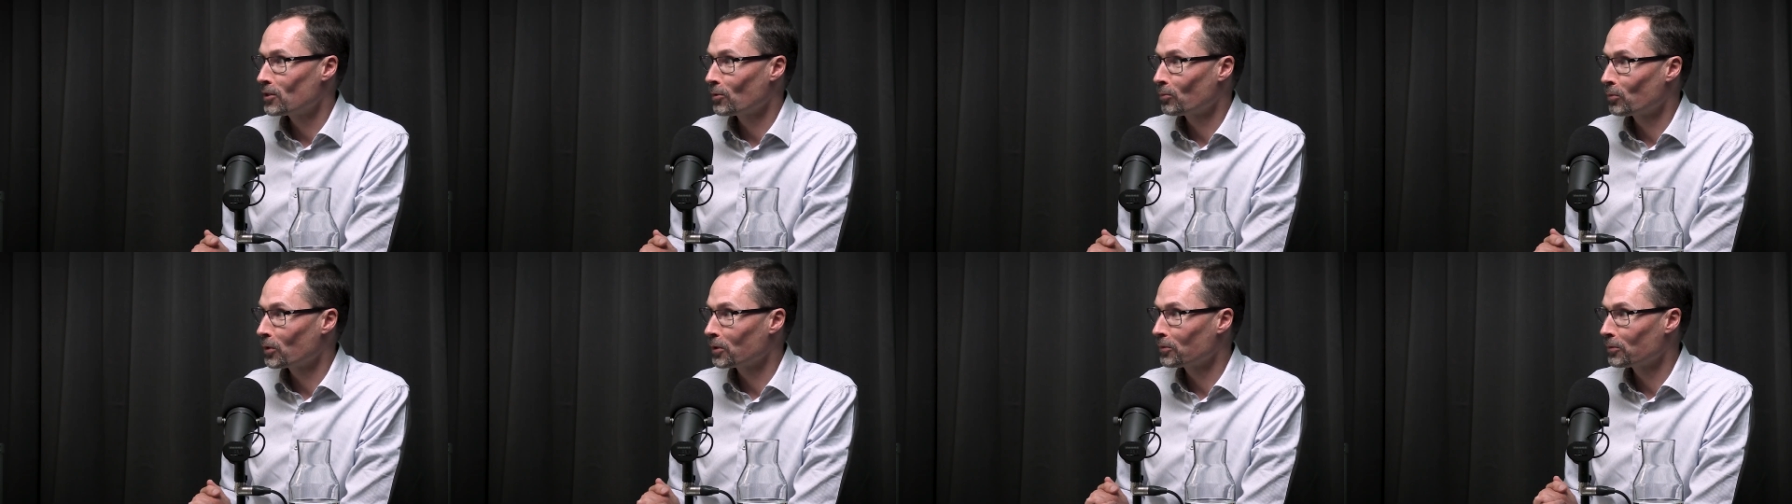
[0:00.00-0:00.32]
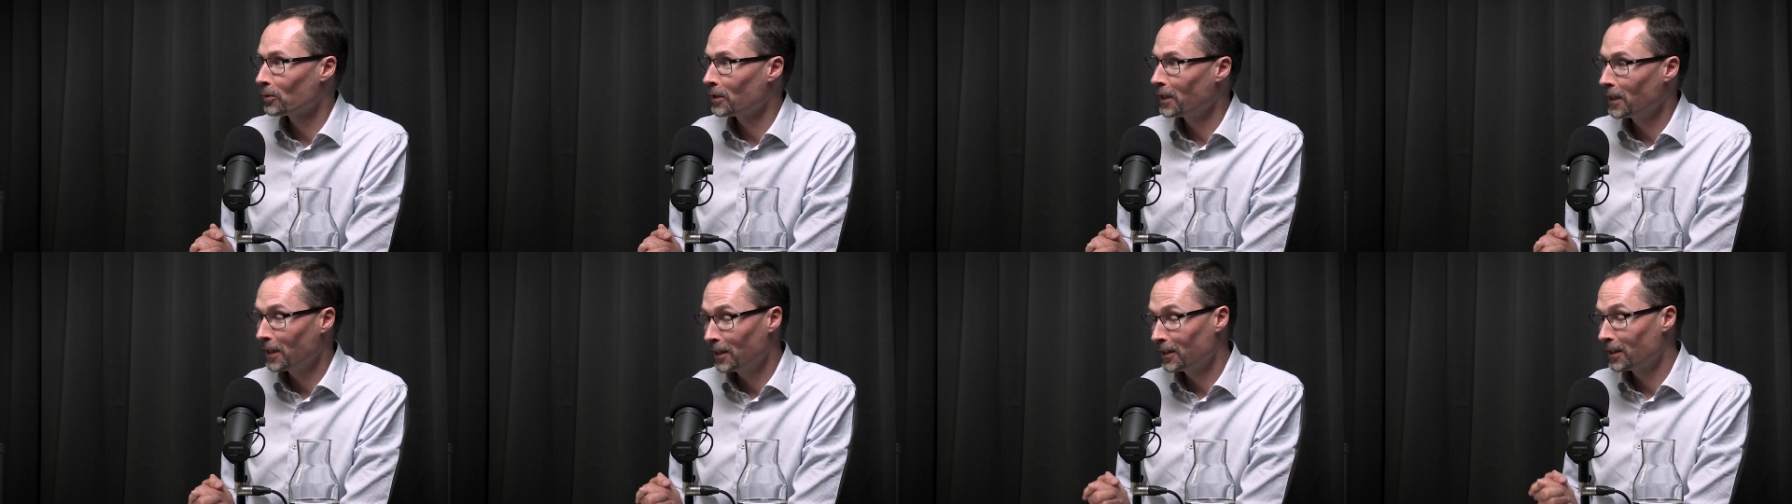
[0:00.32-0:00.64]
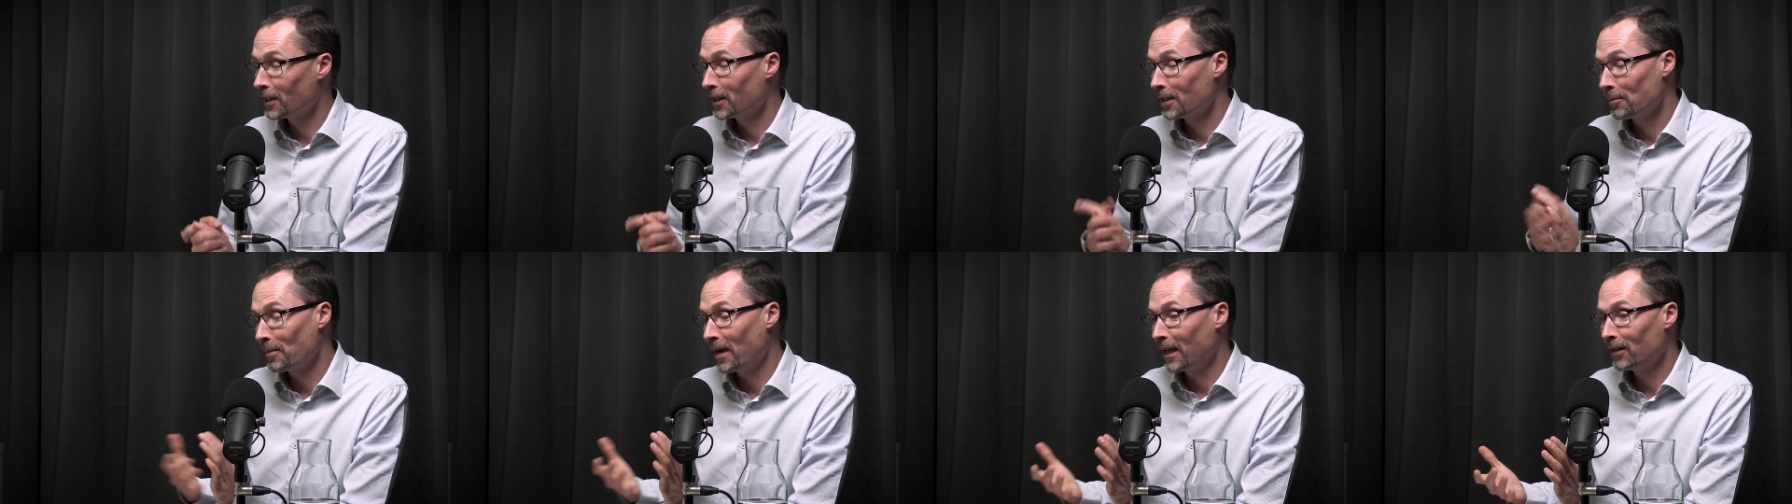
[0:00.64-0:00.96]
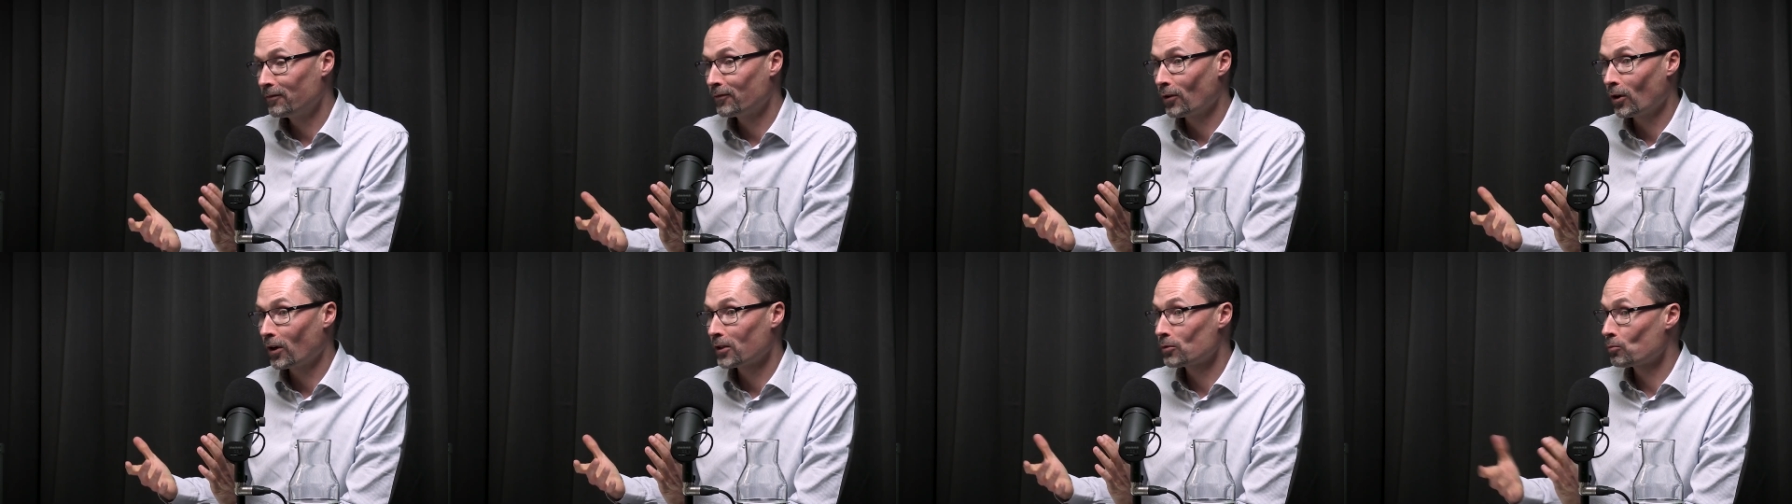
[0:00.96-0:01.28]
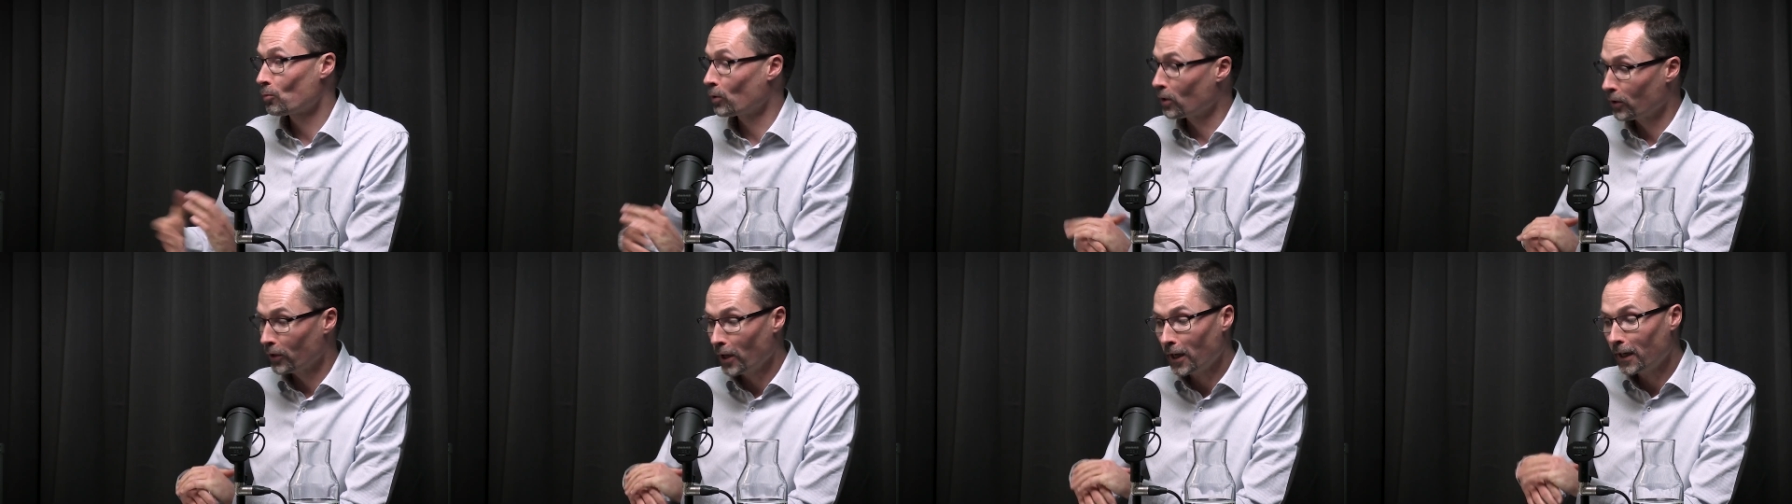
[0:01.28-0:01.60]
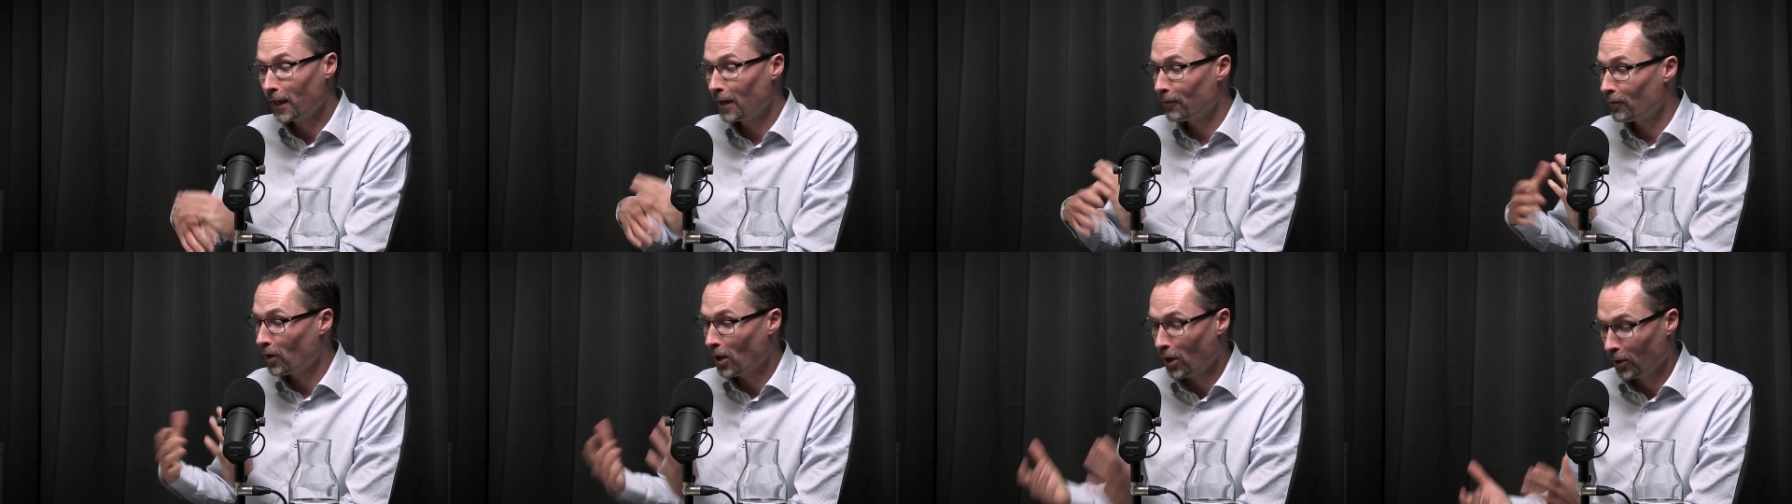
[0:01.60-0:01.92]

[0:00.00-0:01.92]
So in the demand forecast, we'll not have